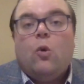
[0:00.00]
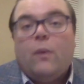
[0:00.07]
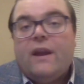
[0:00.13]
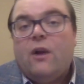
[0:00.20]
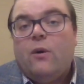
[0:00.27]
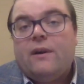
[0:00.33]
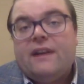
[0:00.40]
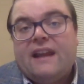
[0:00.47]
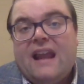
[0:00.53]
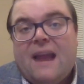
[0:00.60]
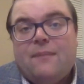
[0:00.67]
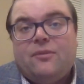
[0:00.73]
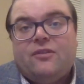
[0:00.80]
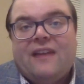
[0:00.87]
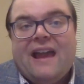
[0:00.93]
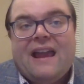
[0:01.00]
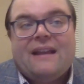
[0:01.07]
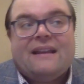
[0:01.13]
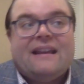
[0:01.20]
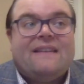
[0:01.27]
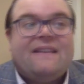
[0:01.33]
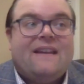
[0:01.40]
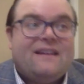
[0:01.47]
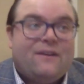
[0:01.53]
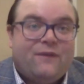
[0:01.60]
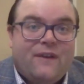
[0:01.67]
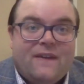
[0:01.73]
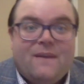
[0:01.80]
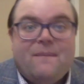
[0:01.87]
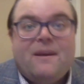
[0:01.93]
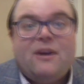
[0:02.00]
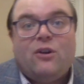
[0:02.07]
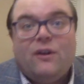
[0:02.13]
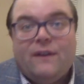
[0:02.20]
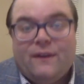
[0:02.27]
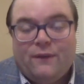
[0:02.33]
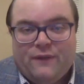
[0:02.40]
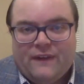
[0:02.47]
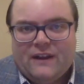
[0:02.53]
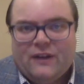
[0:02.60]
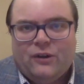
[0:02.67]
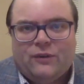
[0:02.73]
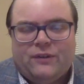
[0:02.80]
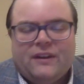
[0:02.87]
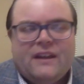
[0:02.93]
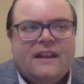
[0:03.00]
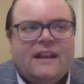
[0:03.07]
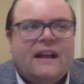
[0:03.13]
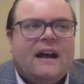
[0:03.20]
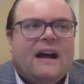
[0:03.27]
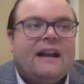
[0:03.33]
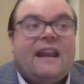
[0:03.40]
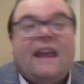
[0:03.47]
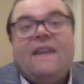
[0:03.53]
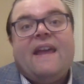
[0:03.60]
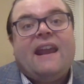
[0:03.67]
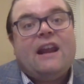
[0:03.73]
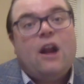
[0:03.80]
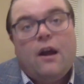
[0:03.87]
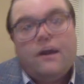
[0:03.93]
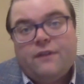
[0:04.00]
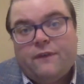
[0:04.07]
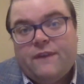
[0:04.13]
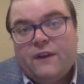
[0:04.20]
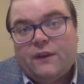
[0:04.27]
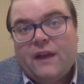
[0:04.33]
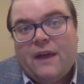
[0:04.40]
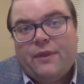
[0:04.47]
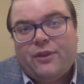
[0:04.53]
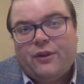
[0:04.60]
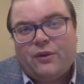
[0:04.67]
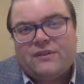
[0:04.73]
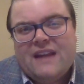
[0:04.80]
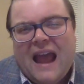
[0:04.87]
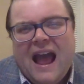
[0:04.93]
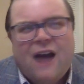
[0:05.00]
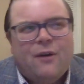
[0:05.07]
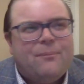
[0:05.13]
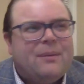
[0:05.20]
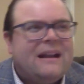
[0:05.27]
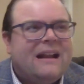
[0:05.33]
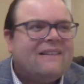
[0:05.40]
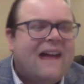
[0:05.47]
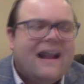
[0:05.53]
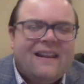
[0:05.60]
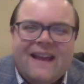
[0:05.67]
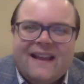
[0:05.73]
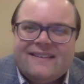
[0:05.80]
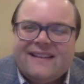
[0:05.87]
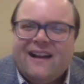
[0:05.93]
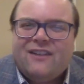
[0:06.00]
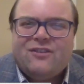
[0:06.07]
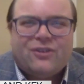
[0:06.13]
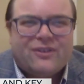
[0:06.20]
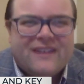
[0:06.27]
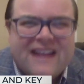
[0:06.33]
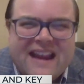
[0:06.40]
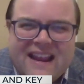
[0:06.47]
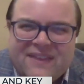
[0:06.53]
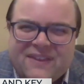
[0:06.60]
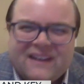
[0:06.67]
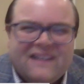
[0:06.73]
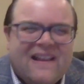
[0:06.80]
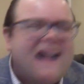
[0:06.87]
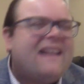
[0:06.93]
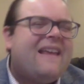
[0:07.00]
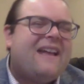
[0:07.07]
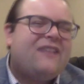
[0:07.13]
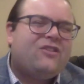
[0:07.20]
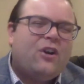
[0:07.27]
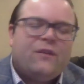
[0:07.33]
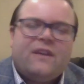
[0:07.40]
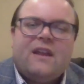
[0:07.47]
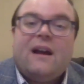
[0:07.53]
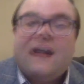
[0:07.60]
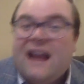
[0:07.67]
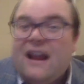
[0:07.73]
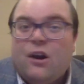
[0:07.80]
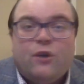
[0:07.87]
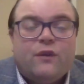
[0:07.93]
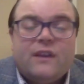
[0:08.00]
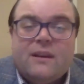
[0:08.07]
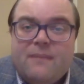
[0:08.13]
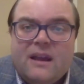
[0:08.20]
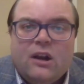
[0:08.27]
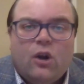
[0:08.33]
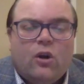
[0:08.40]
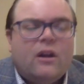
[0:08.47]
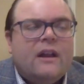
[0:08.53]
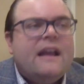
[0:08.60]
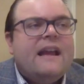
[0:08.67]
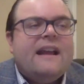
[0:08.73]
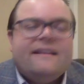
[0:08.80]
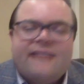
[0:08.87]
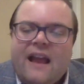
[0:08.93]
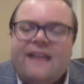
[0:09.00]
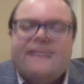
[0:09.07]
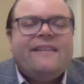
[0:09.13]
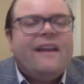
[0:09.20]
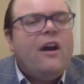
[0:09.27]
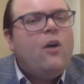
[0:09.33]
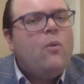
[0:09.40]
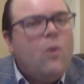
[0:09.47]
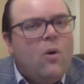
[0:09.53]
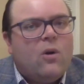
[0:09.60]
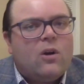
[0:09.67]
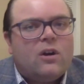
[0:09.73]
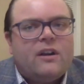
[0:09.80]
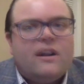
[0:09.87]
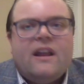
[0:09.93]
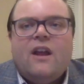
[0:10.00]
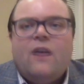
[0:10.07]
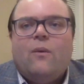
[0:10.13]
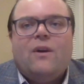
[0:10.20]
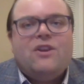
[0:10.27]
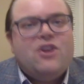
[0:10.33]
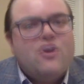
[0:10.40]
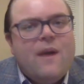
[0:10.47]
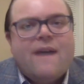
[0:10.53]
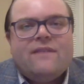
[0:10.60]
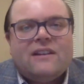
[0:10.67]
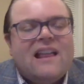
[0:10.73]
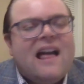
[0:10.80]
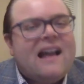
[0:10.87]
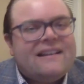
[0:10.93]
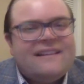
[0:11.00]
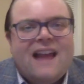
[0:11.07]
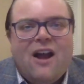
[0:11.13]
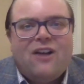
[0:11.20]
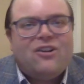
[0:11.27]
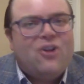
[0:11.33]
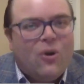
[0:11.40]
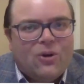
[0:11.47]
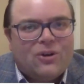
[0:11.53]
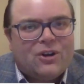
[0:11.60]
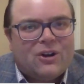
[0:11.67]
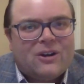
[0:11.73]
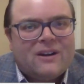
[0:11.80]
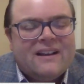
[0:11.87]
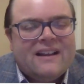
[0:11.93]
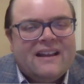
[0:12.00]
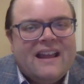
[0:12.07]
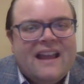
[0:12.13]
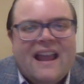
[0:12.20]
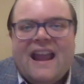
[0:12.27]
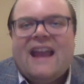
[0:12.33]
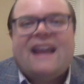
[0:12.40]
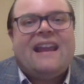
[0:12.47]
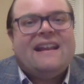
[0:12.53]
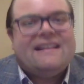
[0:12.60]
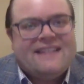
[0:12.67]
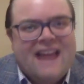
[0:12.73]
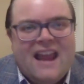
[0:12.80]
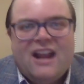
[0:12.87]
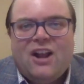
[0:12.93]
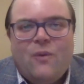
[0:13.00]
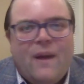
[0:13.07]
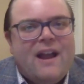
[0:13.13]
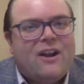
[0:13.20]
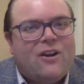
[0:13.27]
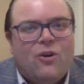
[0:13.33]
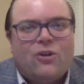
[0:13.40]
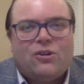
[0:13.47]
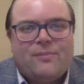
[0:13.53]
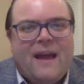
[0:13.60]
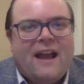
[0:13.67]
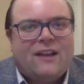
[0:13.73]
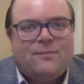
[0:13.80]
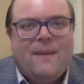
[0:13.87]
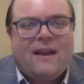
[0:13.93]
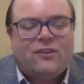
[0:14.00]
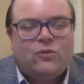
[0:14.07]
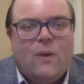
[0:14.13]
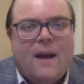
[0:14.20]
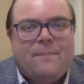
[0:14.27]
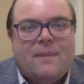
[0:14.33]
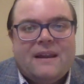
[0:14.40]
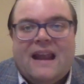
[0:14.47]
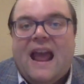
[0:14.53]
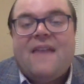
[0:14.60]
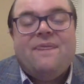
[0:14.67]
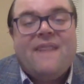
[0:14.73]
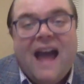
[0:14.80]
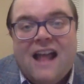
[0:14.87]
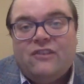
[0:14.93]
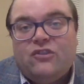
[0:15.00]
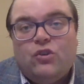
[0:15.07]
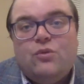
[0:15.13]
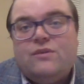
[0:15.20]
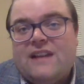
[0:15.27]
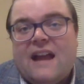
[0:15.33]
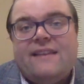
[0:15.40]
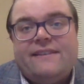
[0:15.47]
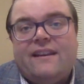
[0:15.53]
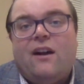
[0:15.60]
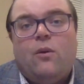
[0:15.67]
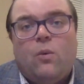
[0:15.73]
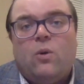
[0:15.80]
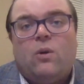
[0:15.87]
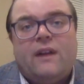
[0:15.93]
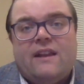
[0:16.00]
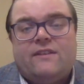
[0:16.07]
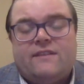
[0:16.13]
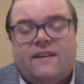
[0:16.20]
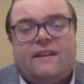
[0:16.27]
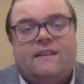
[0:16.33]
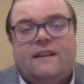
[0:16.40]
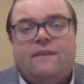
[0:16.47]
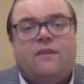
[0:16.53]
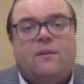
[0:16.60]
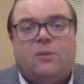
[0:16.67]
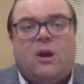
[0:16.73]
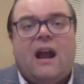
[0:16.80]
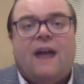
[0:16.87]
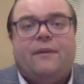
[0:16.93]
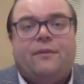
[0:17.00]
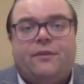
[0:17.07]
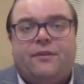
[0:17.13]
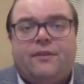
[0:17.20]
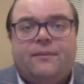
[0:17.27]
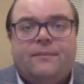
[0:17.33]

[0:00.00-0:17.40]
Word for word: We go into games saying, "Can they defend the middle of the field? Uh, can they get off the field on third down?" But a lot of that's underneath, and a lot of that's over the again over the middle. Denzel Ward, when you have a lockdown corner, it can take away a quarterback's best weapon, and that's who Denzel Ward is to the Cleveland Browns.